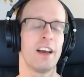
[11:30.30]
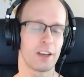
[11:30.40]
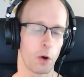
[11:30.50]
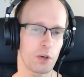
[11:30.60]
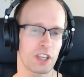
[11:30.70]

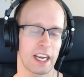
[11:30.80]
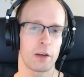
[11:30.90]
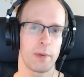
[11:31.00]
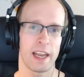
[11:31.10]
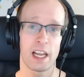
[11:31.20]
go check out
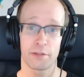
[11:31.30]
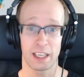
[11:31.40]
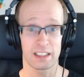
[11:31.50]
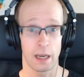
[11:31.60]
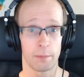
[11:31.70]
Blender. I've
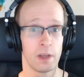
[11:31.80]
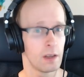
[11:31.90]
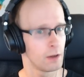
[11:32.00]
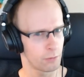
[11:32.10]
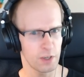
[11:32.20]
got some
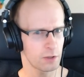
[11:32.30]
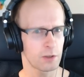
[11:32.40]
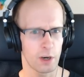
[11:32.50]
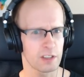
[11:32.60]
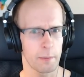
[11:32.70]
free
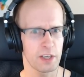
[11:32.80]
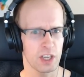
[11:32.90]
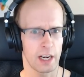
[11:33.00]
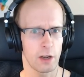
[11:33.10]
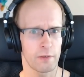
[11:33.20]
tutorials on my
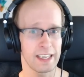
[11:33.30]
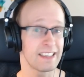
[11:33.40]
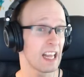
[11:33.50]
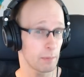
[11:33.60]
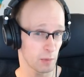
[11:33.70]
channel already and
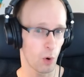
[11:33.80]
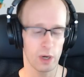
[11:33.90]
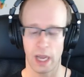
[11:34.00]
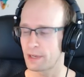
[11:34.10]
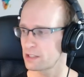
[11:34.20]
there'll be more
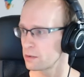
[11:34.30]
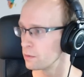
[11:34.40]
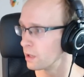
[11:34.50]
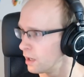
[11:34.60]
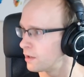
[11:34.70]
coming
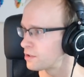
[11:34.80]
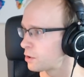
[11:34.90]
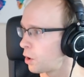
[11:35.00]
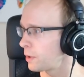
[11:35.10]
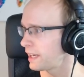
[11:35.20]
soon, so
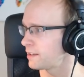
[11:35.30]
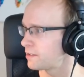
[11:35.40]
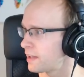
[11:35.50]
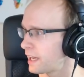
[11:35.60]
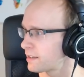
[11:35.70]
go get into
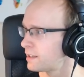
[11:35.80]
that.